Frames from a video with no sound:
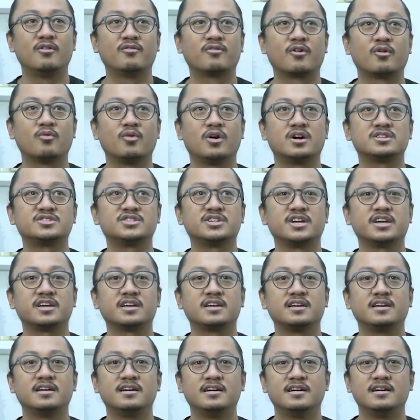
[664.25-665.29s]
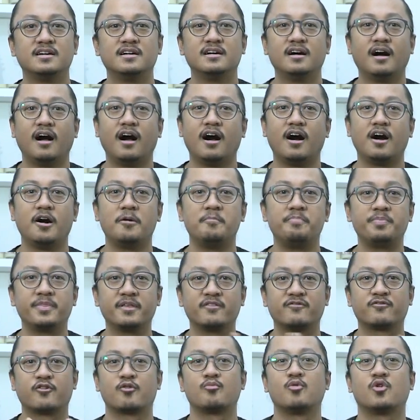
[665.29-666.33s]
for watching. Um,
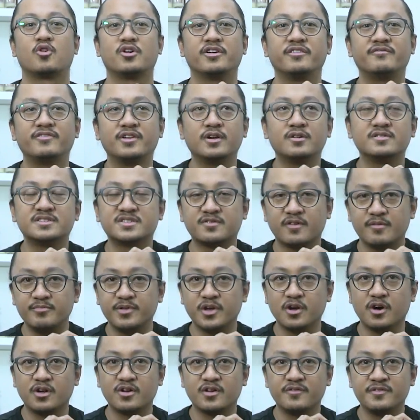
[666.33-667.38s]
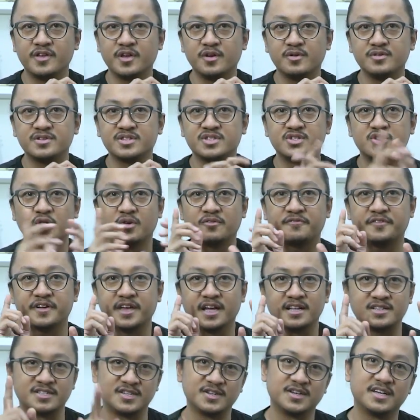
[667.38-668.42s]
for more reviews from Beyond Reviews, don't
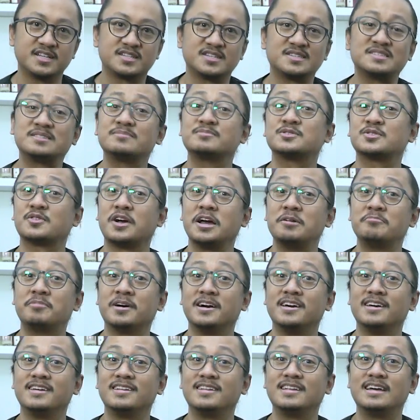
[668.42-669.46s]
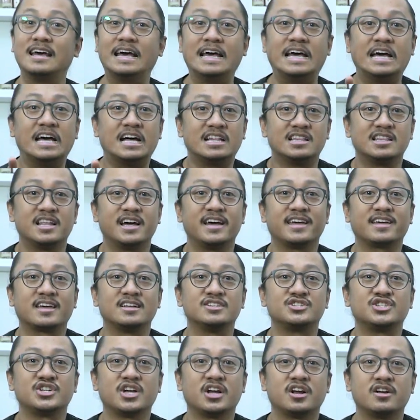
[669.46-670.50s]
forget to hit the subscribe button, like
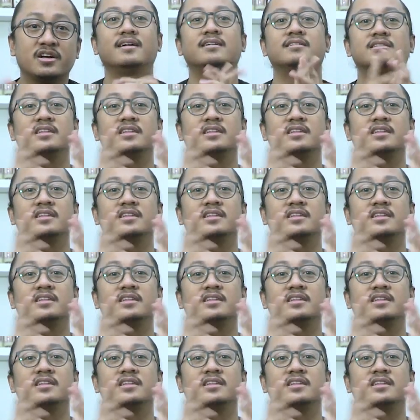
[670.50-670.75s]
and share.